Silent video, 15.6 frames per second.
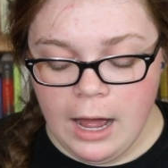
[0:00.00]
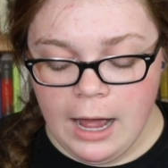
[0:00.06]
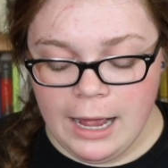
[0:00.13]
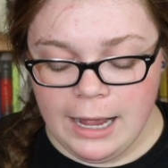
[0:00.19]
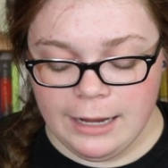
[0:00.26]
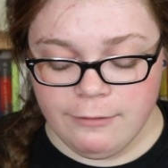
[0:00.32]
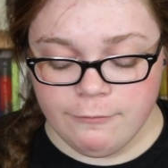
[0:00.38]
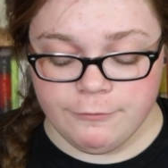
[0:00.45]

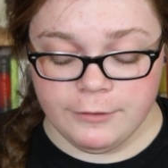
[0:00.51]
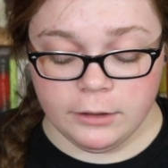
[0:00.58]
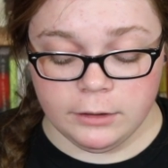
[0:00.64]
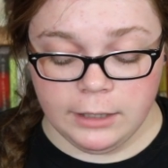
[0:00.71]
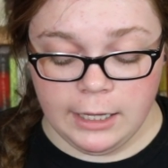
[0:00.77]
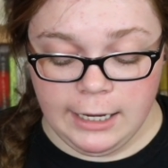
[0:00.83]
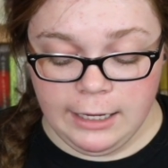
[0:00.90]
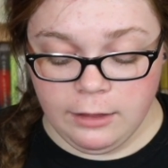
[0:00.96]
I felt
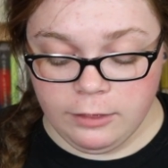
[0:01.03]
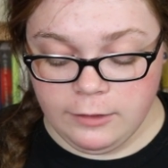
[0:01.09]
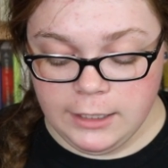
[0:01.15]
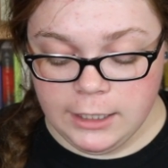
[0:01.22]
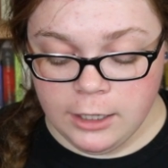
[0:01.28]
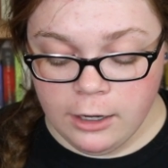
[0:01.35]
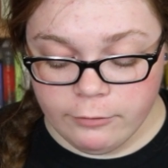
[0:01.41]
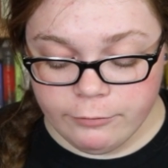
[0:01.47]
like
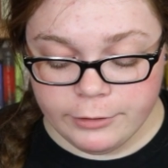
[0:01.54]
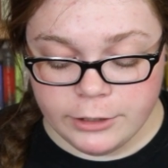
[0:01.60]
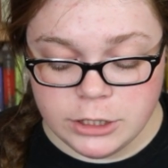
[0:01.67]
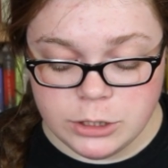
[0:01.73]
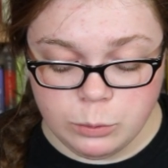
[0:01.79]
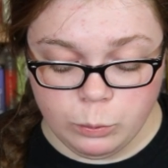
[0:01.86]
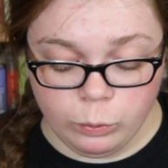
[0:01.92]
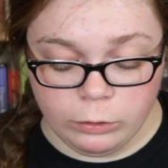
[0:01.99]
the
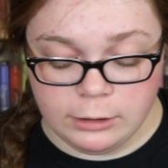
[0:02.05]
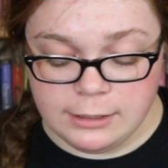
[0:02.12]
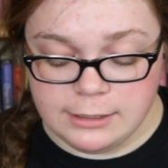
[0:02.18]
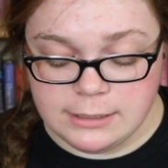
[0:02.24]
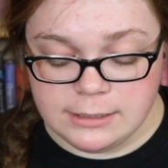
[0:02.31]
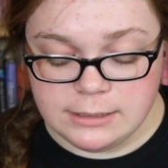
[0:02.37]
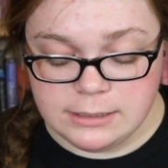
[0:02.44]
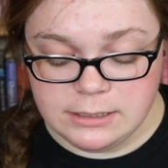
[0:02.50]
coverage
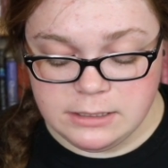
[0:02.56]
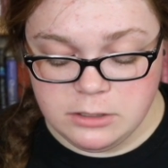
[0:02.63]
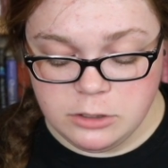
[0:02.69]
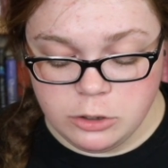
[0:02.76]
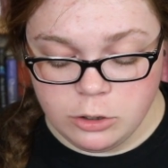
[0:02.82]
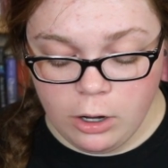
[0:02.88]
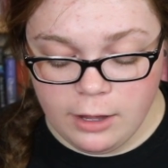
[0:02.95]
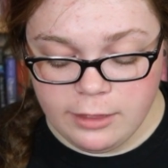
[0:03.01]
was
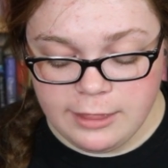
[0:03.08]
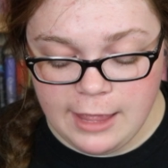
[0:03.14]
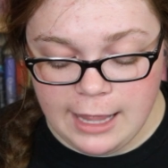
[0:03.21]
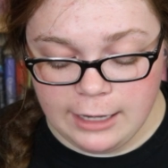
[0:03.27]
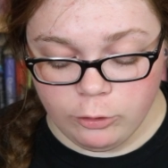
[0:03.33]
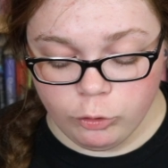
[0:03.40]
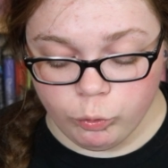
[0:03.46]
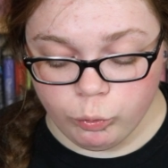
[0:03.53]
not
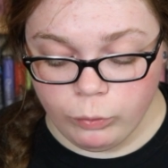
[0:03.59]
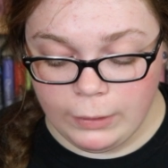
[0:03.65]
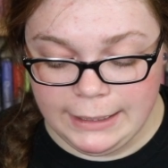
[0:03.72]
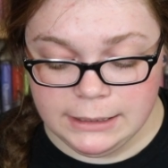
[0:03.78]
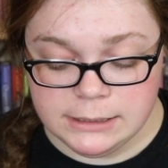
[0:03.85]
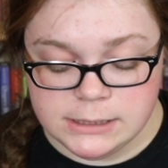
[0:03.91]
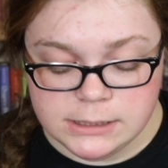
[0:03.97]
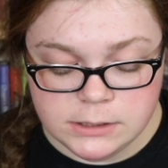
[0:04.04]
that
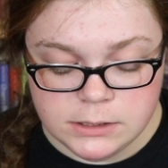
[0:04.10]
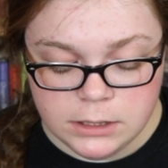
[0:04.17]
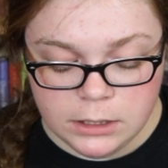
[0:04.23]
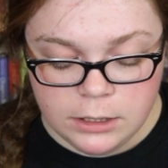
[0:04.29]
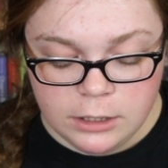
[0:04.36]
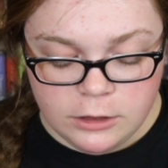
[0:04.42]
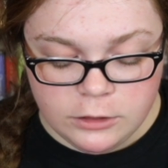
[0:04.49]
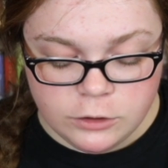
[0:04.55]
great.
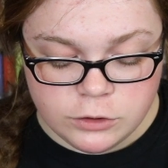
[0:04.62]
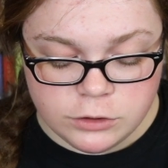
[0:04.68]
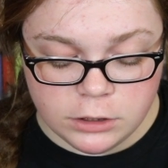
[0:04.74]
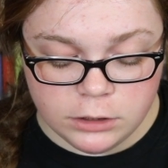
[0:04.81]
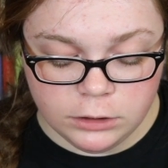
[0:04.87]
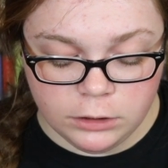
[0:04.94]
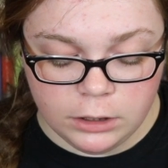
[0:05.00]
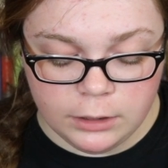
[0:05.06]
There's
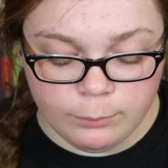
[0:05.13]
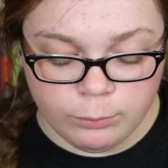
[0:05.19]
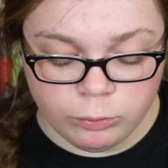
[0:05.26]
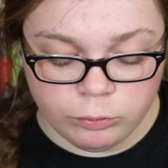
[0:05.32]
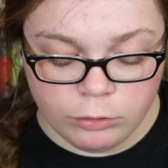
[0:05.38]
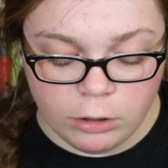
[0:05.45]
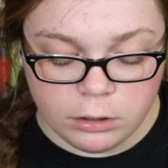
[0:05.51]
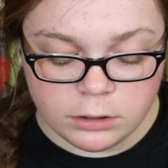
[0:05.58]
not a lot of
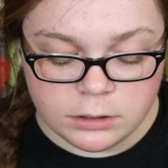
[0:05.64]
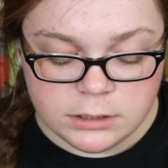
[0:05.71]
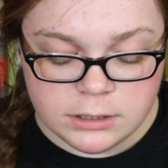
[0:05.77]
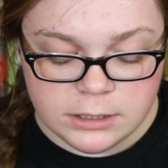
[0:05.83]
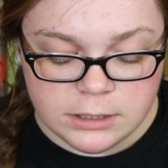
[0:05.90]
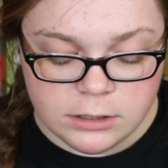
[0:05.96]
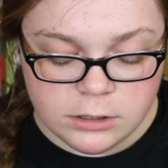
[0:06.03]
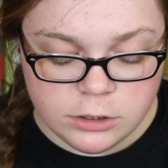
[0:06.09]
product
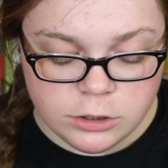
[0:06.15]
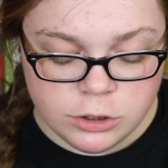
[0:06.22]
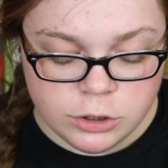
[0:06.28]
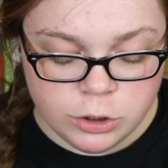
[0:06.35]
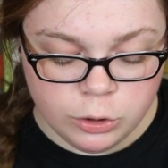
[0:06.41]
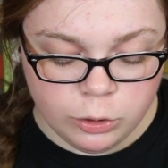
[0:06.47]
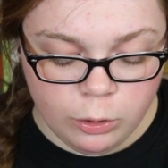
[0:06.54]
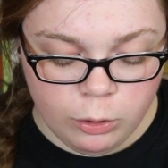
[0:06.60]
in the
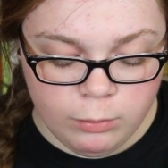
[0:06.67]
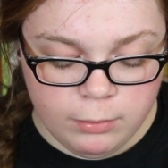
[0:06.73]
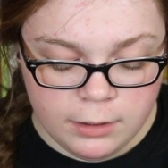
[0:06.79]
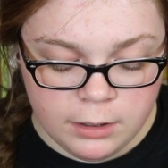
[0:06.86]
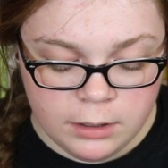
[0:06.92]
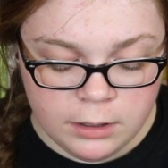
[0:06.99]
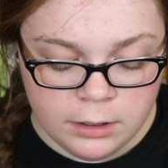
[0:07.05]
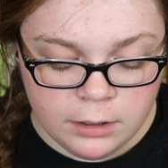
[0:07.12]
tube
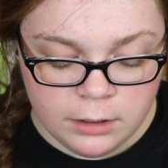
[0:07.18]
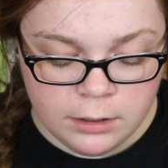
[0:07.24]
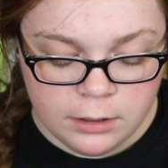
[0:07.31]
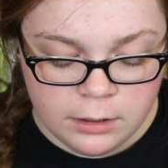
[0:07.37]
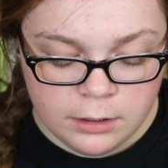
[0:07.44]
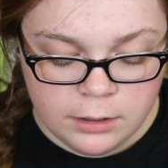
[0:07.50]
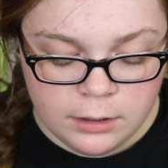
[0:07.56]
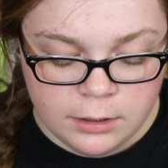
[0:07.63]

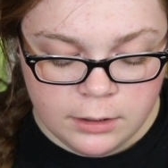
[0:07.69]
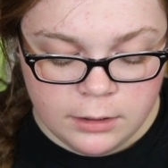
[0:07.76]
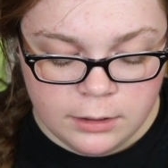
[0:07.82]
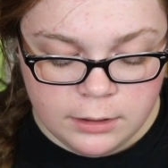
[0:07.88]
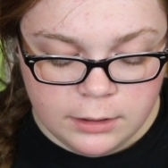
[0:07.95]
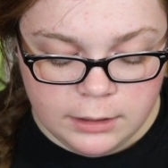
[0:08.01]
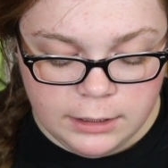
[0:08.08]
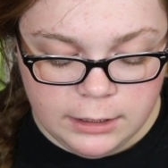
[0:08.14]

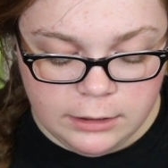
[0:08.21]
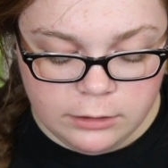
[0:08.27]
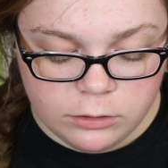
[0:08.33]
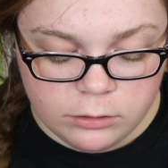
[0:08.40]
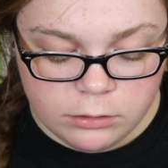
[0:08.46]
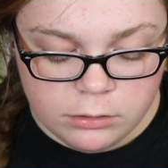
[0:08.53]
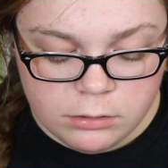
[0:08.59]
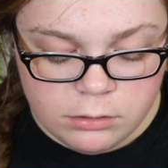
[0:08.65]

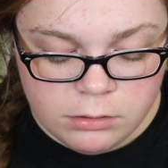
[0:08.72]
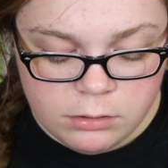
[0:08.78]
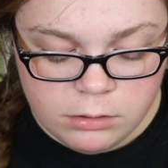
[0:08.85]
either.